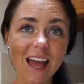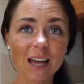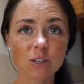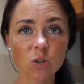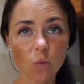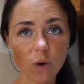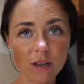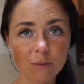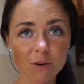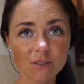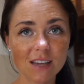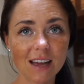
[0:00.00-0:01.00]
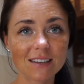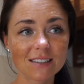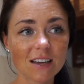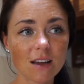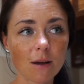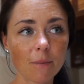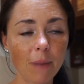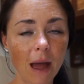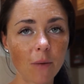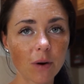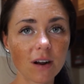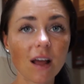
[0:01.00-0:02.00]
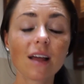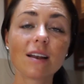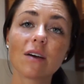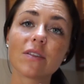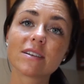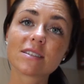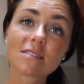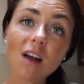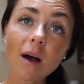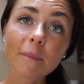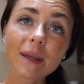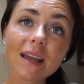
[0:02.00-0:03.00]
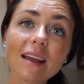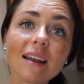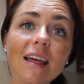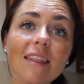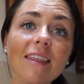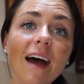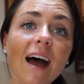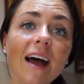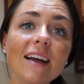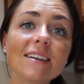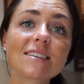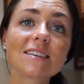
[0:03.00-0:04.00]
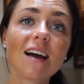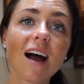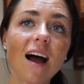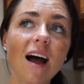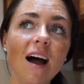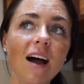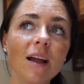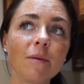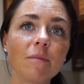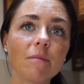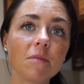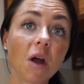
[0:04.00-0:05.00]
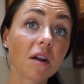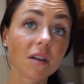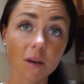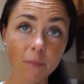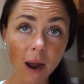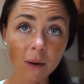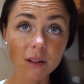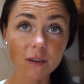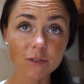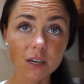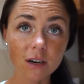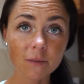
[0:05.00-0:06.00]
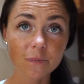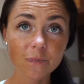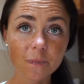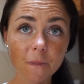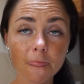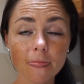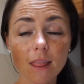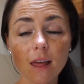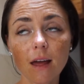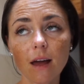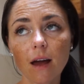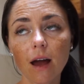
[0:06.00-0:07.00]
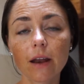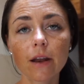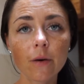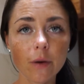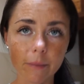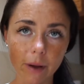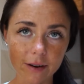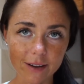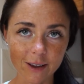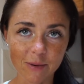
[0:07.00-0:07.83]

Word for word: and 20% power. Now that does not mean that I'm not a good power lifter. I know I'm not a good